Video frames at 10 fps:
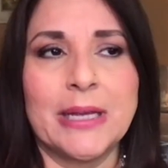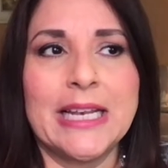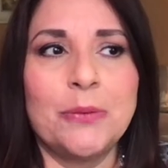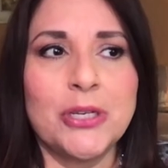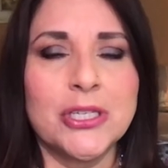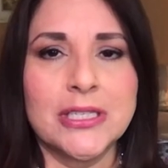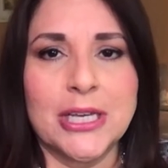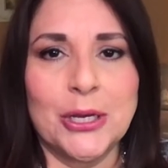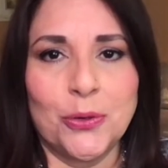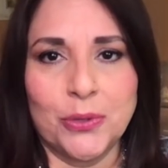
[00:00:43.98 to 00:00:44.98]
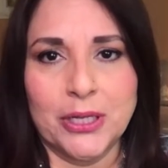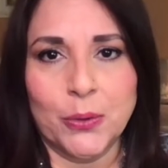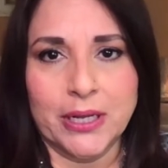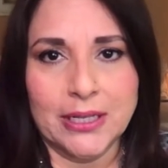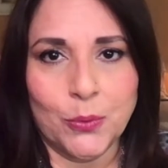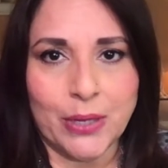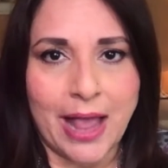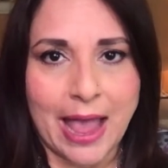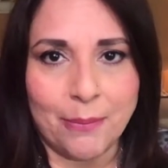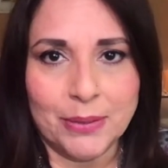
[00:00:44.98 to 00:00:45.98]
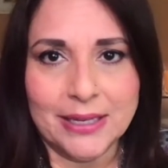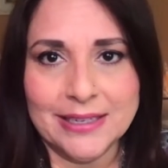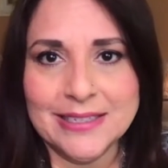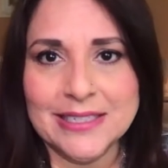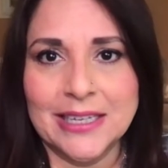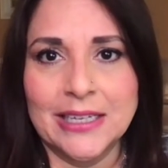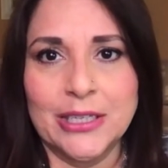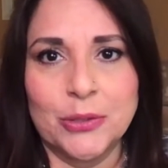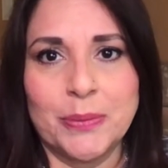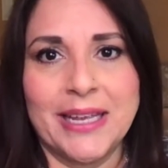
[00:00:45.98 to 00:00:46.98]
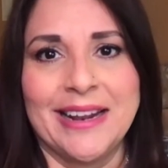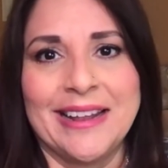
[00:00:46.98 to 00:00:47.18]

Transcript: let me just tell you really quickly what happened a little bit.